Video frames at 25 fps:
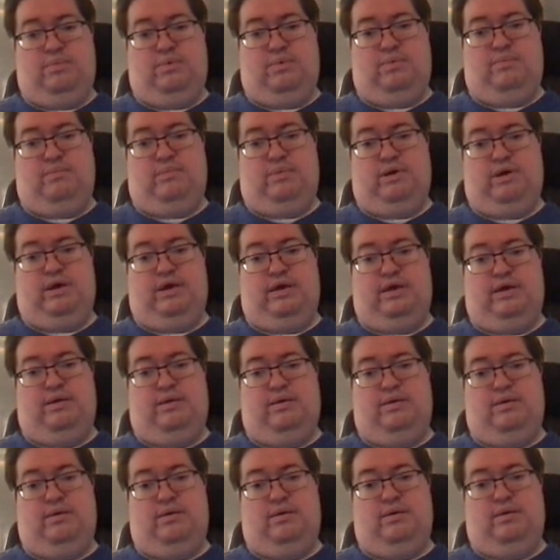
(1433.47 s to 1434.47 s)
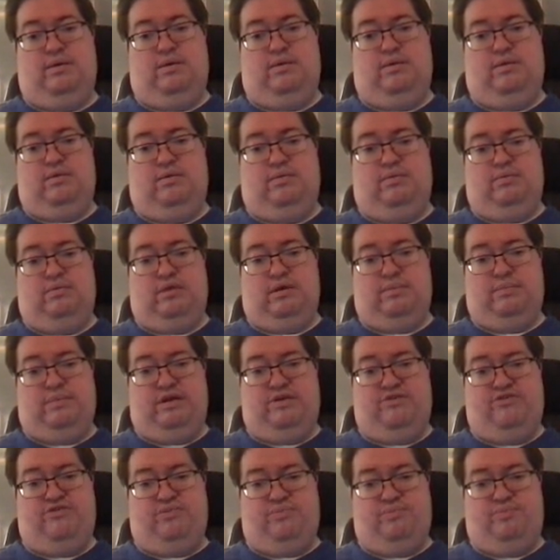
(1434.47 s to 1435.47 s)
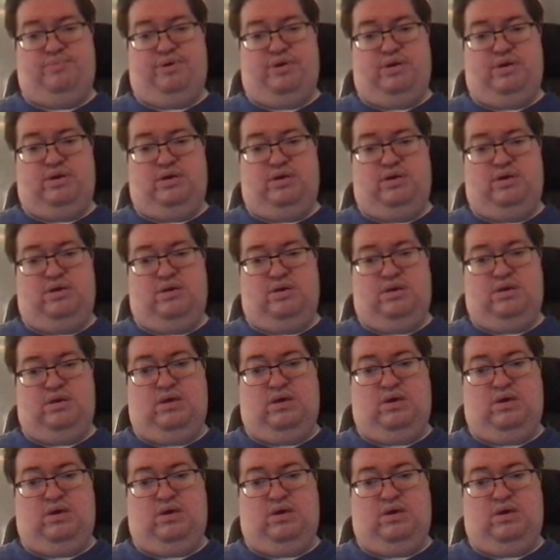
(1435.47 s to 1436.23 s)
my dimension p,